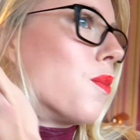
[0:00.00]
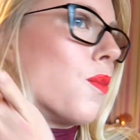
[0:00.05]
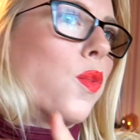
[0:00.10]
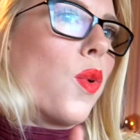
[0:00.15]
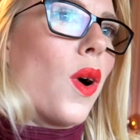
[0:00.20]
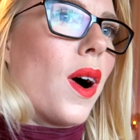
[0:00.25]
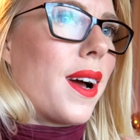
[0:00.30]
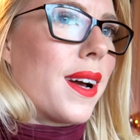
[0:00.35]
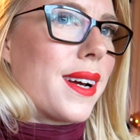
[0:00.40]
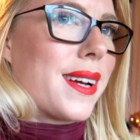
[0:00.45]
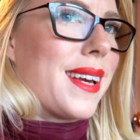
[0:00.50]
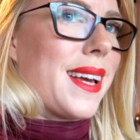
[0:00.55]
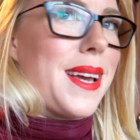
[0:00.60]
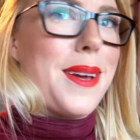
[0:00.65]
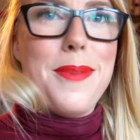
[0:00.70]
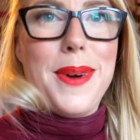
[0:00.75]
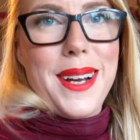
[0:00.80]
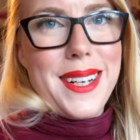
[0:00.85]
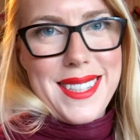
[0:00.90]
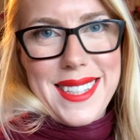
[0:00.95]
work
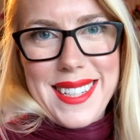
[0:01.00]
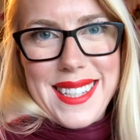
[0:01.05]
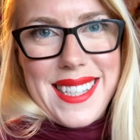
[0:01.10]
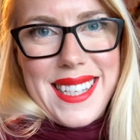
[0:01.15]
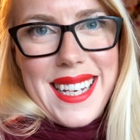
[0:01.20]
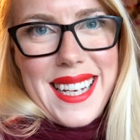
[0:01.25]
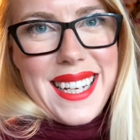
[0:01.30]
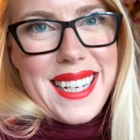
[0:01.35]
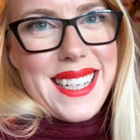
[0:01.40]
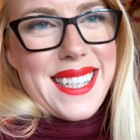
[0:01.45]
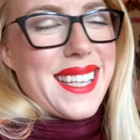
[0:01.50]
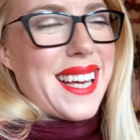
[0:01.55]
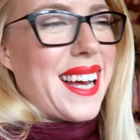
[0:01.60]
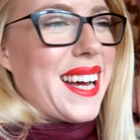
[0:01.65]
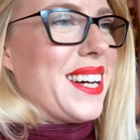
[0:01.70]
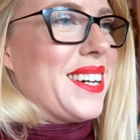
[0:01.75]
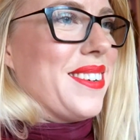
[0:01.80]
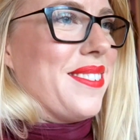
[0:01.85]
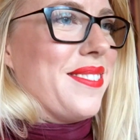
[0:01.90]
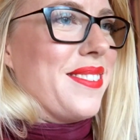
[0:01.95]
emergencies
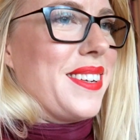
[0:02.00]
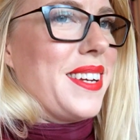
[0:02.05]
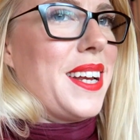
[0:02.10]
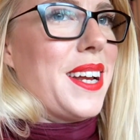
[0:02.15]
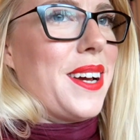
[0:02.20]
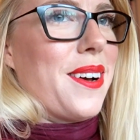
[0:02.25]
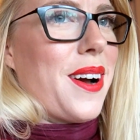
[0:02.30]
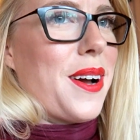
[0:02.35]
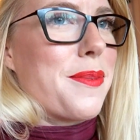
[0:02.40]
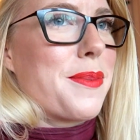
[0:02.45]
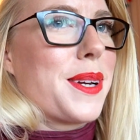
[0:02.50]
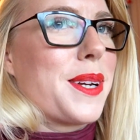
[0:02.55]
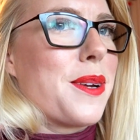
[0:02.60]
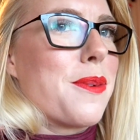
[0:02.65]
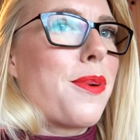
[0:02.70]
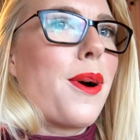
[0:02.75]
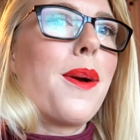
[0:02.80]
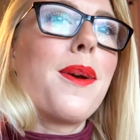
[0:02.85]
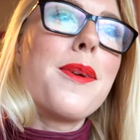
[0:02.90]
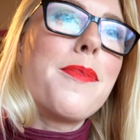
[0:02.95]
um you know i'm gonna
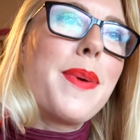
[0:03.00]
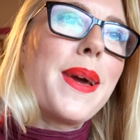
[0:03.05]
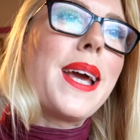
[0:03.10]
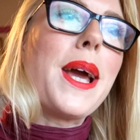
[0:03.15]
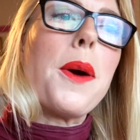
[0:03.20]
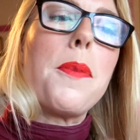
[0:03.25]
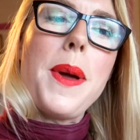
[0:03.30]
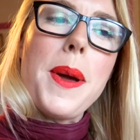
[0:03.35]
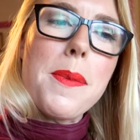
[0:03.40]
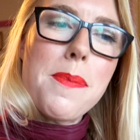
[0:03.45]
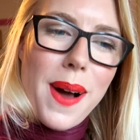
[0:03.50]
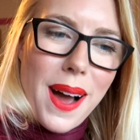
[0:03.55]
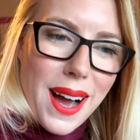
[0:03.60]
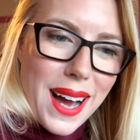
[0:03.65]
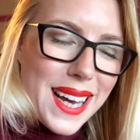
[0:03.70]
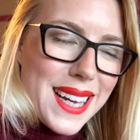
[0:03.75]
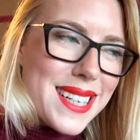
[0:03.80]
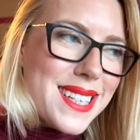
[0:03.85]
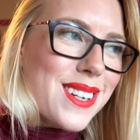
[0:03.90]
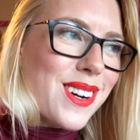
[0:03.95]
probably be a bit
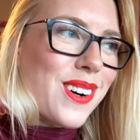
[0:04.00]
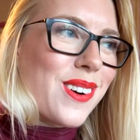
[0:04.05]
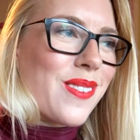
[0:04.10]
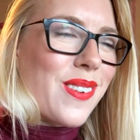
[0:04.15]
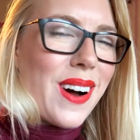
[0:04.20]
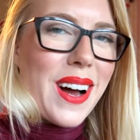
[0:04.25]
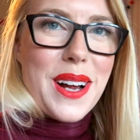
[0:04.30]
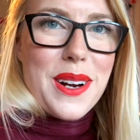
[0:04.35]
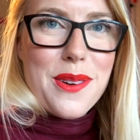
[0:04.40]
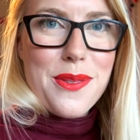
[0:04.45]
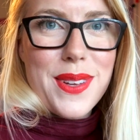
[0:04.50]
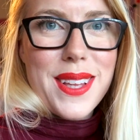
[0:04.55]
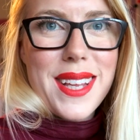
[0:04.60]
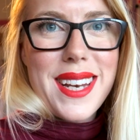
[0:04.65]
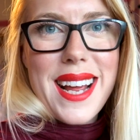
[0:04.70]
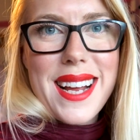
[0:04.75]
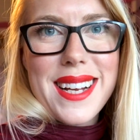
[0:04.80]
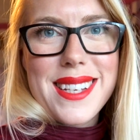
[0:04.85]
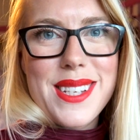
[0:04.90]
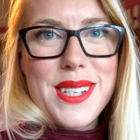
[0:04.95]
behind on work for the
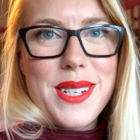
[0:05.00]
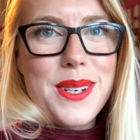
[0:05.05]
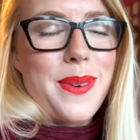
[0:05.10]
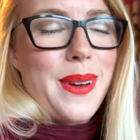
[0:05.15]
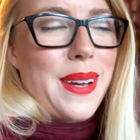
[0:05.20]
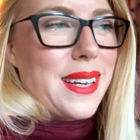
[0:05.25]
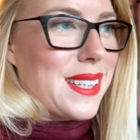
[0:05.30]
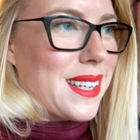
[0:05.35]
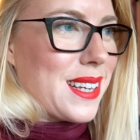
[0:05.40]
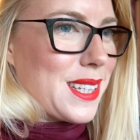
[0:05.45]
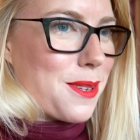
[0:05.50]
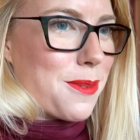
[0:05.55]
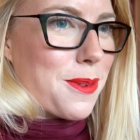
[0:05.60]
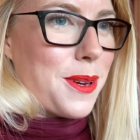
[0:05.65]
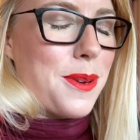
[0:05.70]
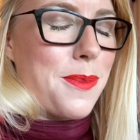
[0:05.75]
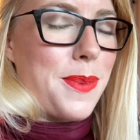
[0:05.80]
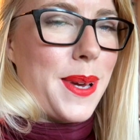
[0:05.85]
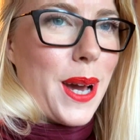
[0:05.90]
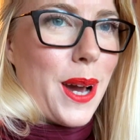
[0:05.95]
next two weeks because i'm
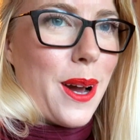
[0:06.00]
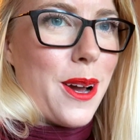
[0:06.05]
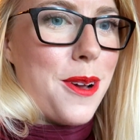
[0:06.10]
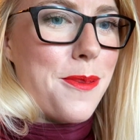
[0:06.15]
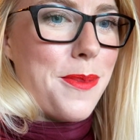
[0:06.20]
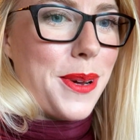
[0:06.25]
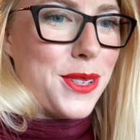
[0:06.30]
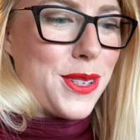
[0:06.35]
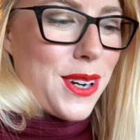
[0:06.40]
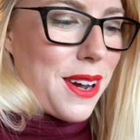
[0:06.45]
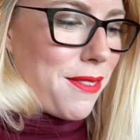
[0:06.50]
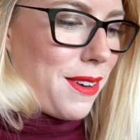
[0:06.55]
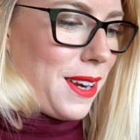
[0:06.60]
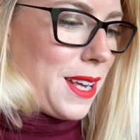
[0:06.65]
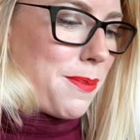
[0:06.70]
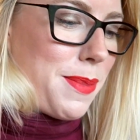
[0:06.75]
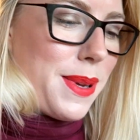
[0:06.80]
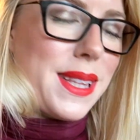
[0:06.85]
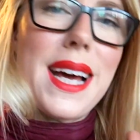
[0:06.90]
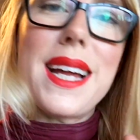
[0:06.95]
gonna be home and
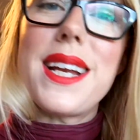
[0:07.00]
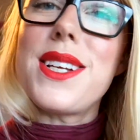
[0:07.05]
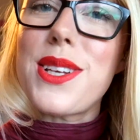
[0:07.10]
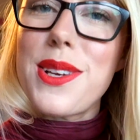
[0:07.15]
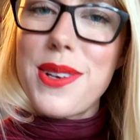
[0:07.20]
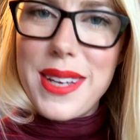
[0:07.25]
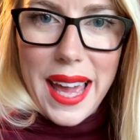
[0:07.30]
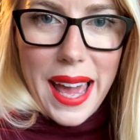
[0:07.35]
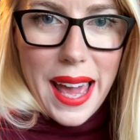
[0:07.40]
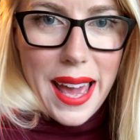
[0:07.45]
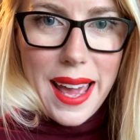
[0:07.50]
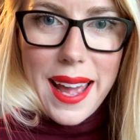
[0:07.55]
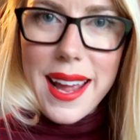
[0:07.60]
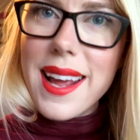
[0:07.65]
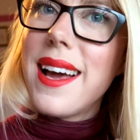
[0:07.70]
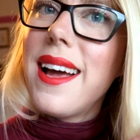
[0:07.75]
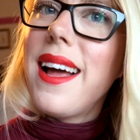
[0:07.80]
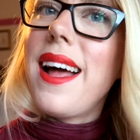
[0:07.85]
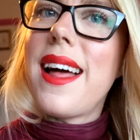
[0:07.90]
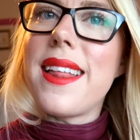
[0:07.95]
traveling but that is
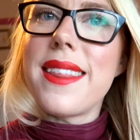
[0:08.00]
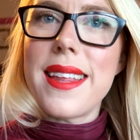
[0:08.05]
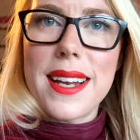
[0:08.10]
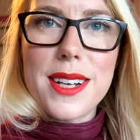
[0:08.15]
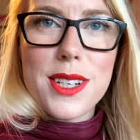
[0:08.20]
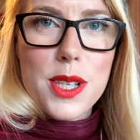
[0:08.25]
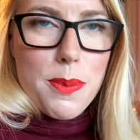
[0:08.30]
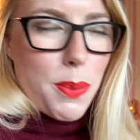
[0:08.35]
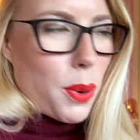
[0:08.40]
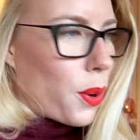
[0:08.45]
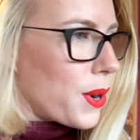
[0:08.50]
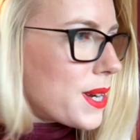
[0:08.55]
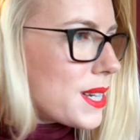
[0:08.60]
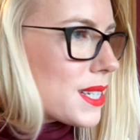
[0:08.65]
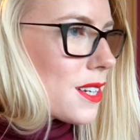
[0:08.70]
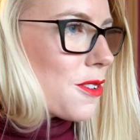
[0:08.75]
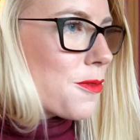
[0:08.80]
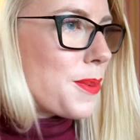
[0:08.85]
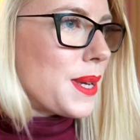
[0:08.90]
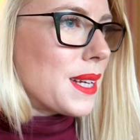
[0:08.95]
okay that is the
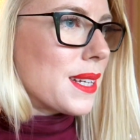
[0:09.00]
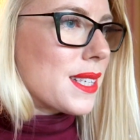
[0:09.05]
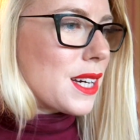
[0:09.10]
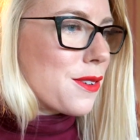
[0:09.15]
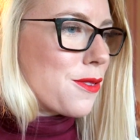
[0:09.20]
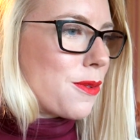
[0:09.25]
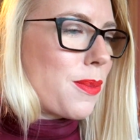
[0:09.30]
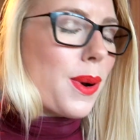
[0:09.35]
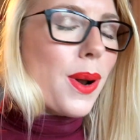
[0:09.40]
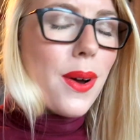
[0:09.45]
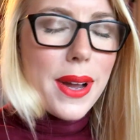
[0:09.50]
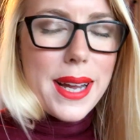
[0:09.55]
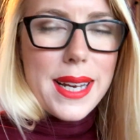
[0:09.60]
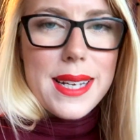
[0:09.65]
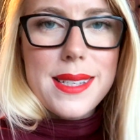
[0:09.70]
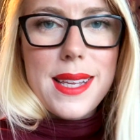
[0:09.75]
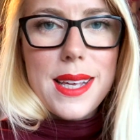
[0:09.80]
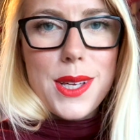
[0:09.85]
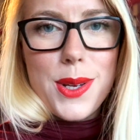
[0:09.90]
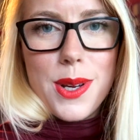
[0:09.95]
point of being self-employed
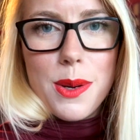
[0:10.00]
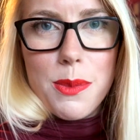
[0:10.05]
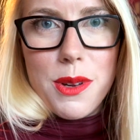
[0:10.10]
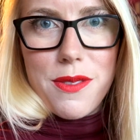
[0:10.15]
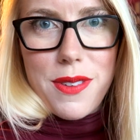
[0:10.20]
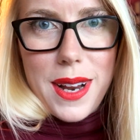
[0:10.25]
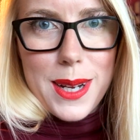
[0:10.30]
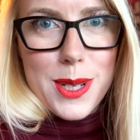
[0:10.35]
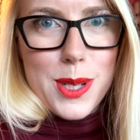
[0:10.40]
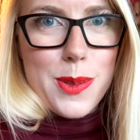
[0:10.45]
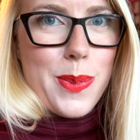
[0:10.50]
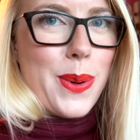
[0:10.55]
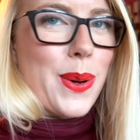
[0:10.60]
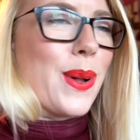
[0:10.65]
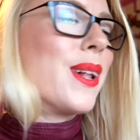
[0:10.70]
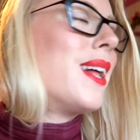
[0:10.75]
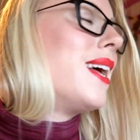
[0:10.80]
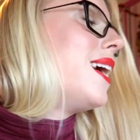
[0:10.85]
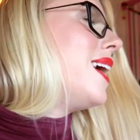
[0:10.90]
is that you can be flexible